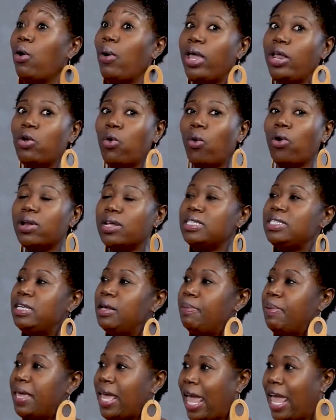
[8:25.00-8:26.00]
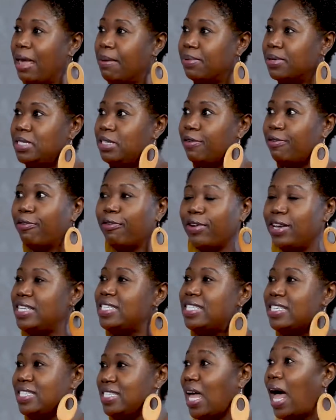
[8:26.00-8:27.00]
in order to be able to free
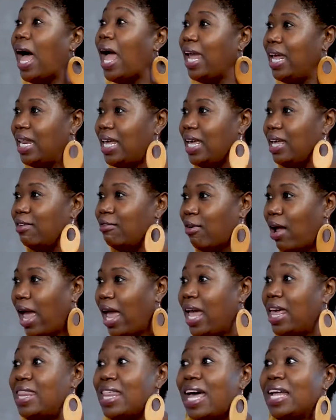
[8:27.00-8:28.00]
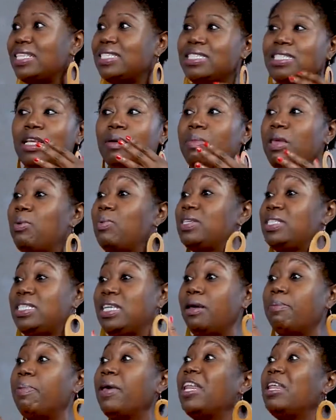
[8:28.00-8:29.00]
society, right? And that's, to me, was
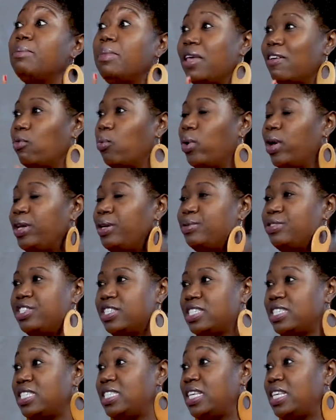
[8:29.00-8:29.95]
the epitome of what you just